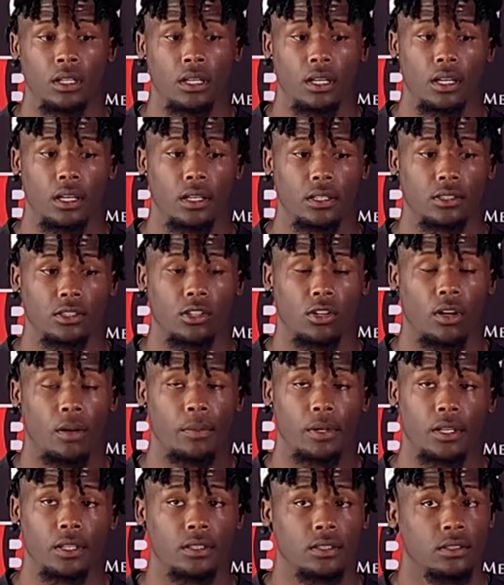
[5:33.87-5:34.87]
And so, I
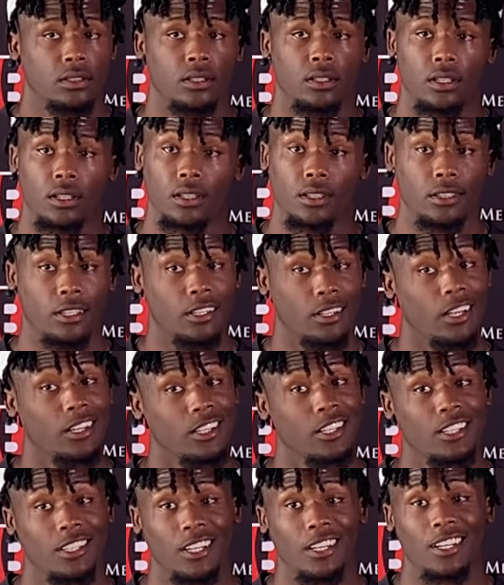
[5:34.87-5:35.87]
mean, they
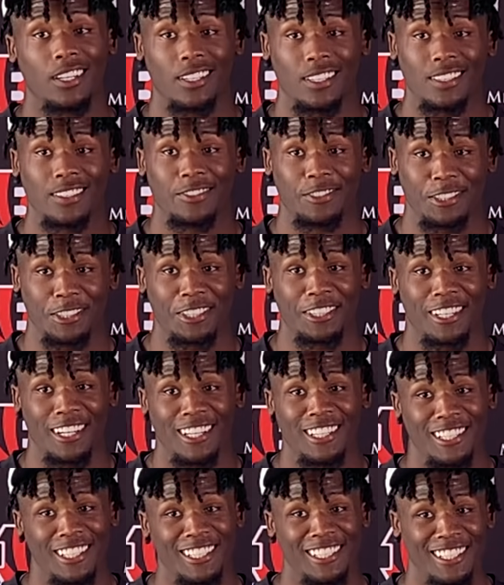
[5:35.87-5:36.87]
look good. For sure, they
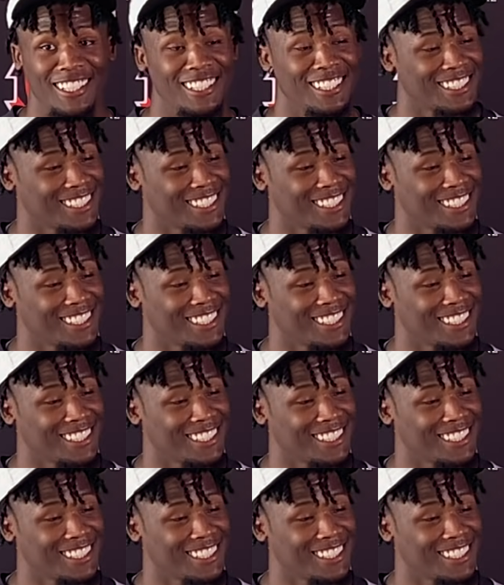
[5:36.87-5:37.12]
look good.